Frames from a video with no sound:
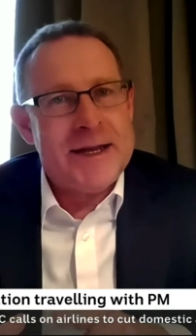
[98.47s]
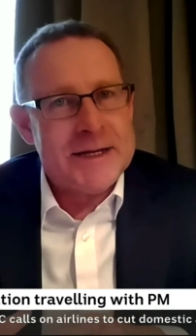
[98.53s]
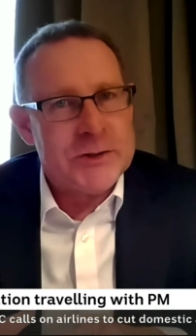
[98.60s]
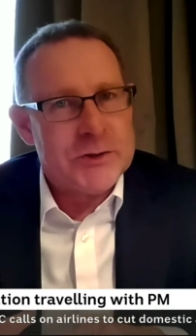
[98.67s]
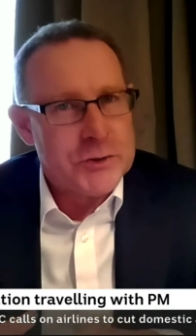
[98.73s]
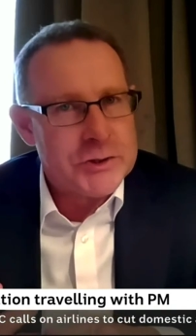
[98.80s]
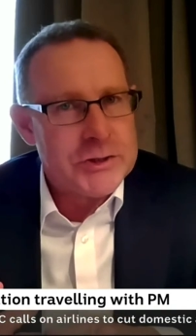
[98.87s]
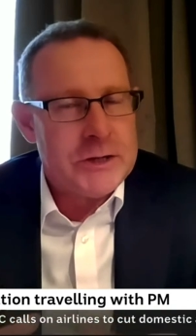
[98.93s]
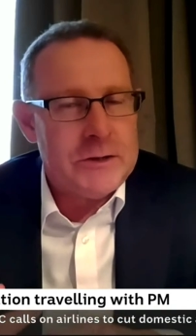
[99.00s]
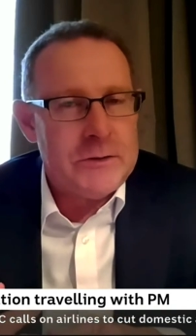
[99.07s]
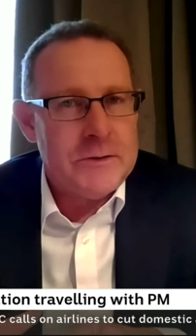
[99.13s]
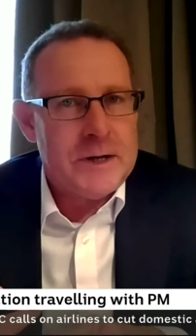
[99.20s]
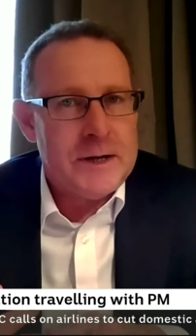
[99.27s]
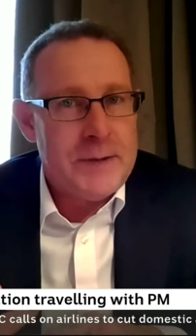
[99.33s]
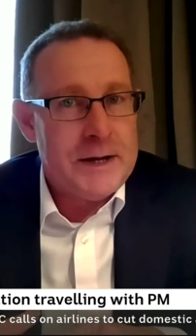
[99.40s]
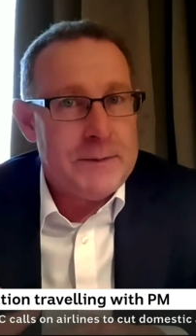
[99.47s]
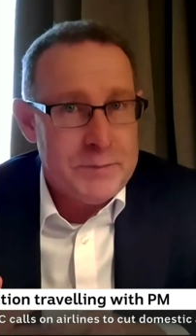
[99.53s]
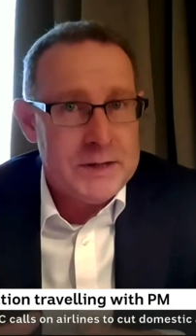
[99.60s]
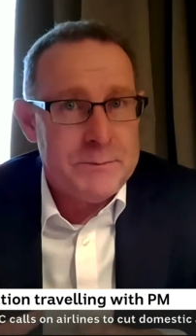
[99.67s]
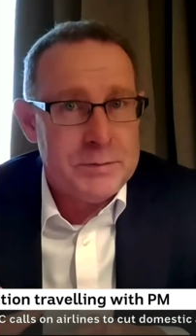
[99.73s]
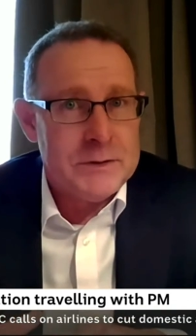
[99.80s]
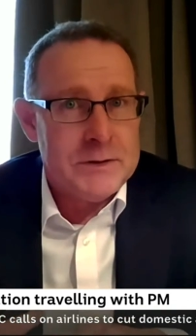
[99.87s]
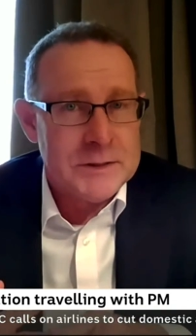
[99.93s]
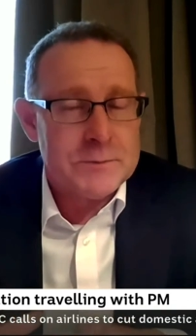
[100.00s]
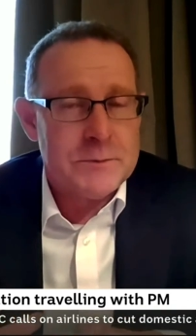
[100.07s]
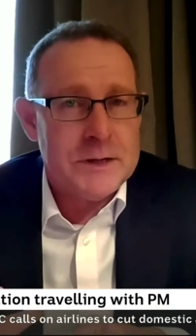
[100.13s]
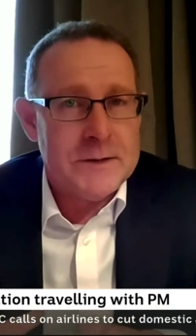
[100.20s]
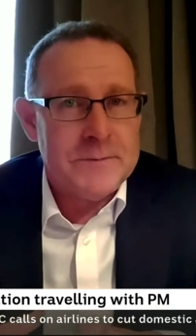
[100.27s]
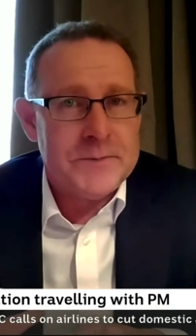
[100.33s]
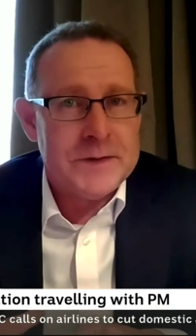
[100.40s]
And it's also about people as
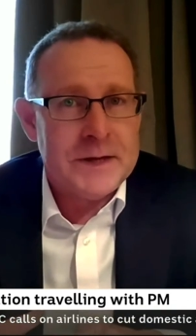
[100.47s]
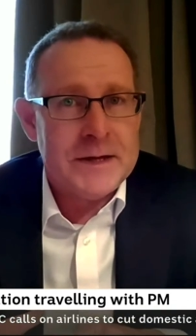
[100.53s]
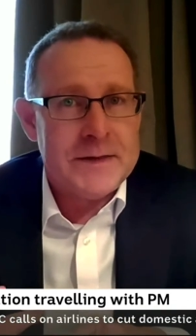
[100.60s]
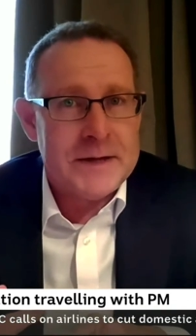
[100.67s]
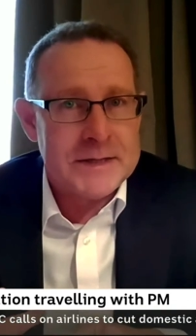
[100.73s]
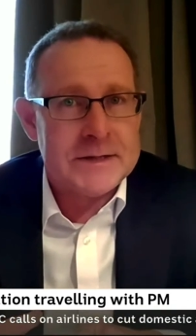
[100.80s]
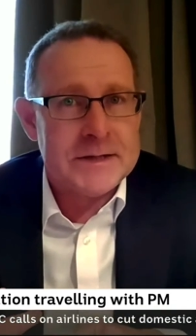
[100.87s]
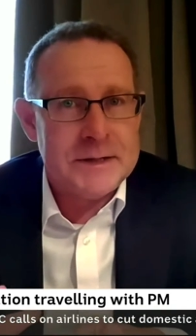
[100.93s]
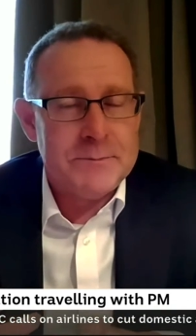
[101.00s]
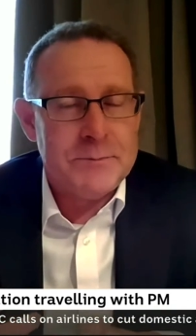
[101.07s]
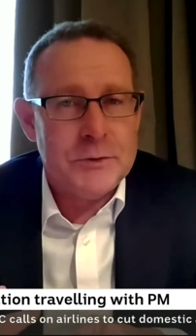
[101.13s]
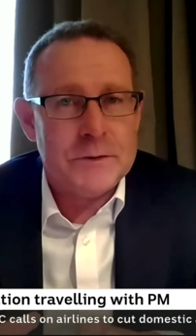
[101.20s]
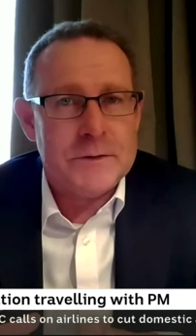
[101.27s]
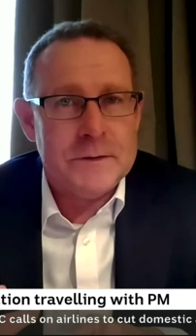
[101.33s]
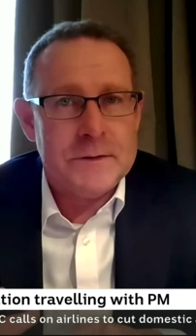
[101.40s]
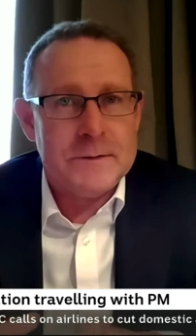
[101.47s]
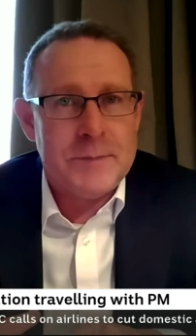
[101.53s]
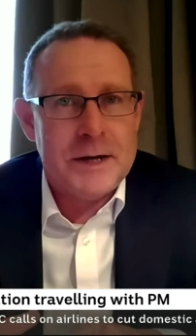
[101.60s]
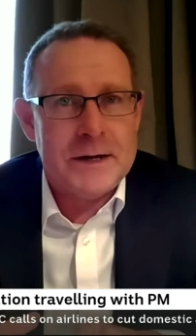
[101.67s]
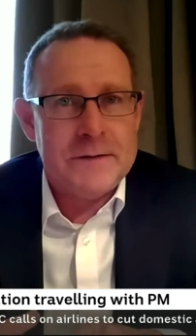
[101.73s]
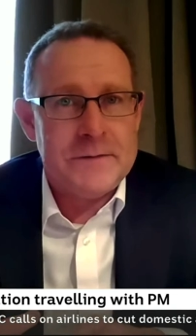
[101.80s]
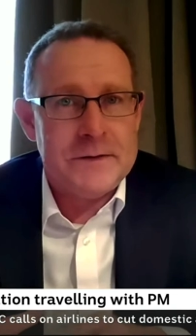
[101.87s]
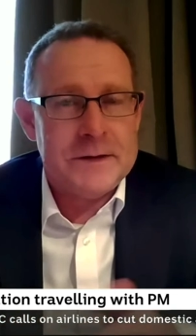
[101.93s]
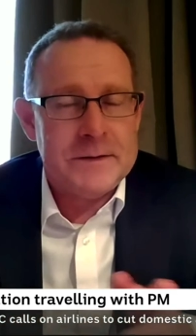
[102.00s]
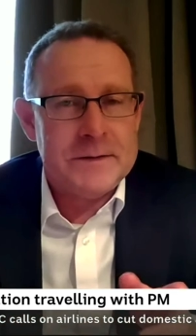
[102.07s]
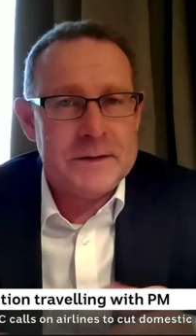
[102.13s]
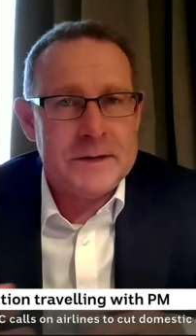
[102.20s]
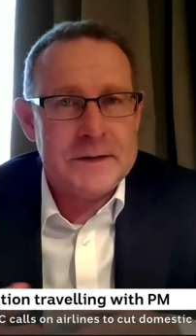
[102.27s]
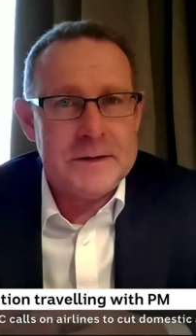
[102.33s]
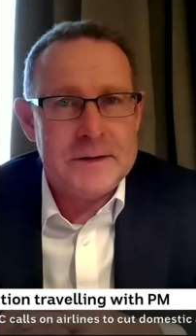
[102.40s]
well. That's an important part of
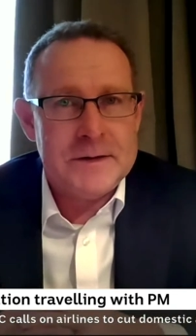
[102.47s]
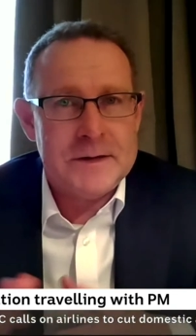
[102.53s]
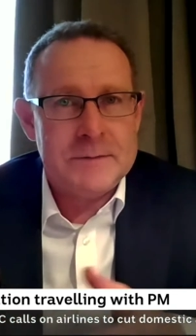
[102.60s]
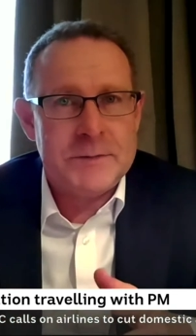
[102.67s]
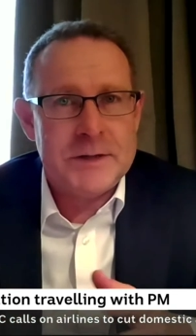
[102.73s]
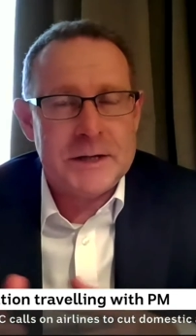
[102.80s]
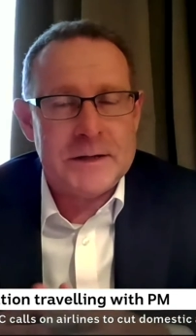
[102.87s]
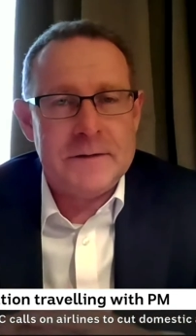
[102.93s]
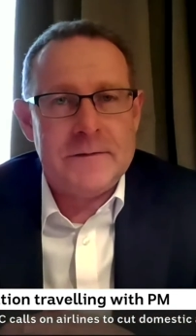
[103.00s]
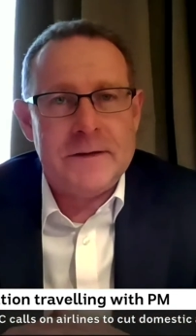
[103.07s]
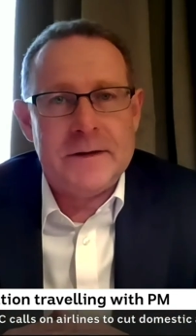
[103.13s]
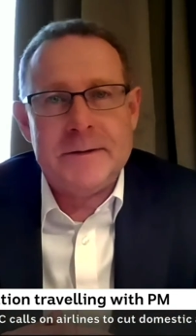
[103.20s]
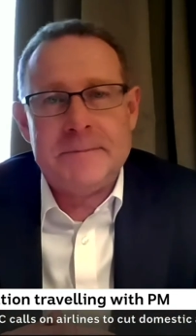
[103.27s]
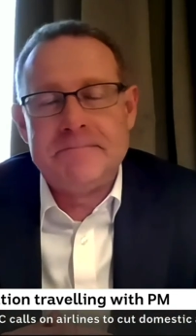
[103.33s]
the objective here.